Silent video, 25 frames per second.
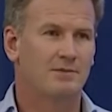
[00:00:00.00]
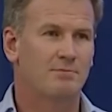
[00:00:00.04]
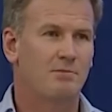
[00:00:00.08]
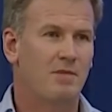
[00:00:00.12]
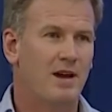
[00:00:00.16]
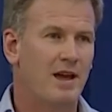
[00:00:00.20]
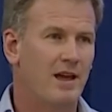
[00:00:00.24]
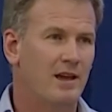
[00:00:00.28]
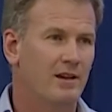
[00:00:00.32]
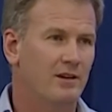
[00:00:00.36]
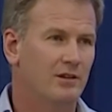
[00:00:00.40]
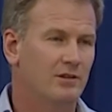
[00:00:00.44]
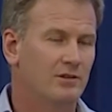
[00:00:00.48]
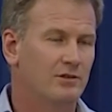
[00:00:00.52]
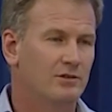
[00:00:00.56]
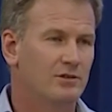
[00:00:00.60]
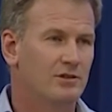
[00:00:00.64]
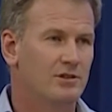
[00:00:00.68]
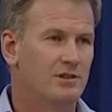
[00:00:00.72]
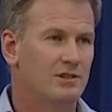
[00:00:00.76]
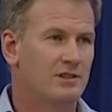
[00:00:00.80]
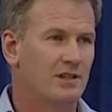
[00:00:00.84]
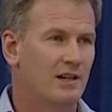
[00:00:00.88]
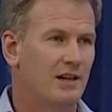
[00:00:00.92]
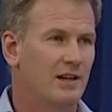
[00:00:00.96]
male
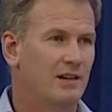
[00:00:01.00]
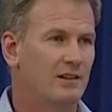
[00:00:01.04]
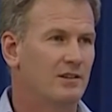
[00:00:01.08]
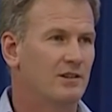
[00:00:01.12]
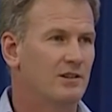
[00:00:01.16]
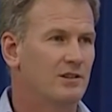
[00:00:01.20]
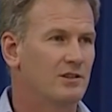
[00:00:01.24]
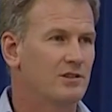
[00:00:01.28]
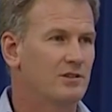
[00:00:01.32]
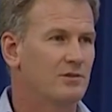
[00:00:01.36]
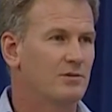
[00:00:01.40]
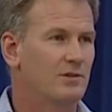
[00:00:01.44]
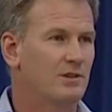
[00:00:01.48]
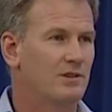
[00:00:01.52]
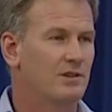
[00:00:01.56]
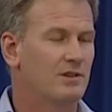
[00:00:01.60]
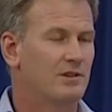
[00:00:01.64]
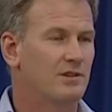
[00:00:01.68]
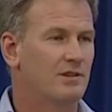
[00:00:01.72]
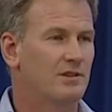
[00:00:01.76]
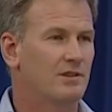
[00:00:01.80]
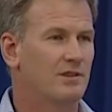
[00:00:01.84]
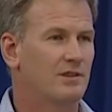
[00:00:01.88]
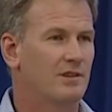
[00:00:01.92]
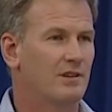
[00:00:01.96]
who's diagnosed
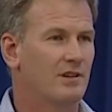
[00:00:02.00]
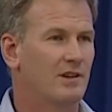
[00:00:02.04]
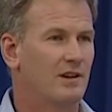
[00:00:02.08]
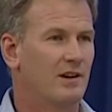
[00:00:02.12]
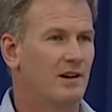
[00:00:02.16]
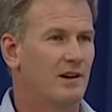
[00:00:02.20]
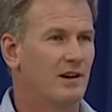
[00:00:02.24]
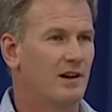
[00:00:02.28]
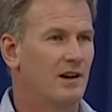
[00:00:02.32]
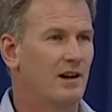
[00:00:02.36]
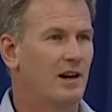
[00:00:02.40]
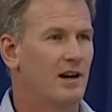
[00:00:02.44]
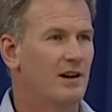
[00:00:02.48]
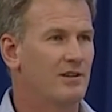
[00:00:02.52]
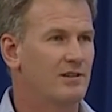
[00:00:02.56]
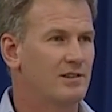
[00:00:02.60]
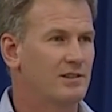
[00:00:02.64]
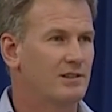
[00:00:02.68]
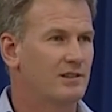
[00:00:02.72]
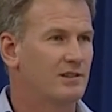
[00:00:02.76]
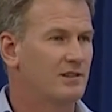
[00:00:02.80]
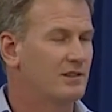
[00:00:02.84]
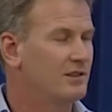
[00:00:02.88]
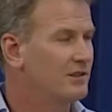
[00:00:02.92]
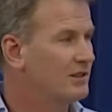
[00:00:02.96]
with high
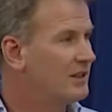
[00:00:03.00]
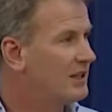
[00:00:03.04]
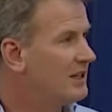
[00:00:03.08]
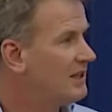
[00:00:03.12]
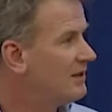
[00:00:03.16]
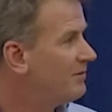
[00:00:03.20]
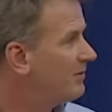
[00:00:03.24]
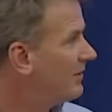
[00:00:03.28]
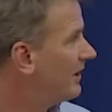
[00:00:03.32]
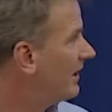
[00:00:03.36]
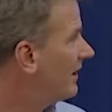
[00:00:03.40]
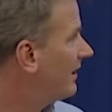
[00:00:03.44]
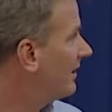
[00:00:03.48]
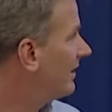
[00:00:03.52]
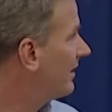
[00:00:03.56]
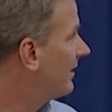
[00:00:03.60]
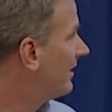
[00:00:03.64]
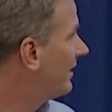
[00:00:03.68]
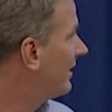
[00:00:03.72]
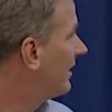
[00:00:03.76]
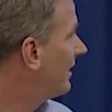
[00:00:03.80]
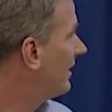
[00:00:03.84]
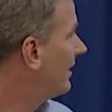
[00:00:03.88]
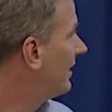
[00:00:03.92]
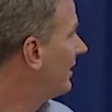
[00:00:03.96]
risk leukemia
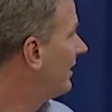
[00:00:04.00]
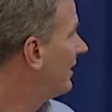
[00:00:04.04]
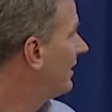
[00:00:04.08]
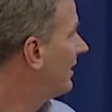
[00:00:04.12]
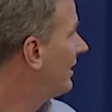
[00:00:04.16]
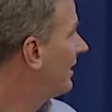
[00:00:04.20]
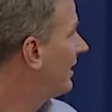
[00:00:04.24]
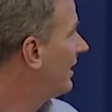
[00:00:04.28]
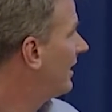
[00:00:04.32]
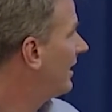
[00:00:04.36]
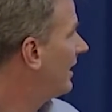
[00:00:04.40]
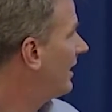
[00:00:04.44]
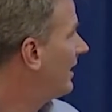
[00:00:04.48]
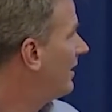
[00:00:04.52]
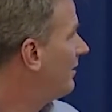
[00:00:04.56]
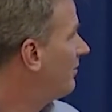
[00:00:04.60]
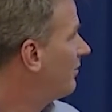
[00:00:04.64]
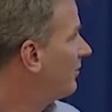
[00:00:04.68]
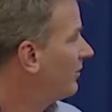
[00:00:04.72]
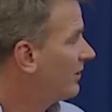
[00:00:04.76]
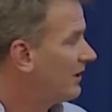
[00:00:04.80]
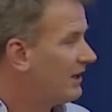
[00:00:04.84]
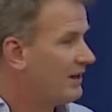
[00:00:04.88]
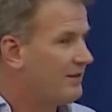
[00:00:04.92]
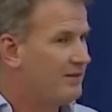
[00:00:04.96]

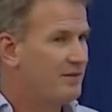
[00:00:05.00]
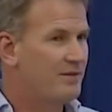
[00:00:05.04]
um, will have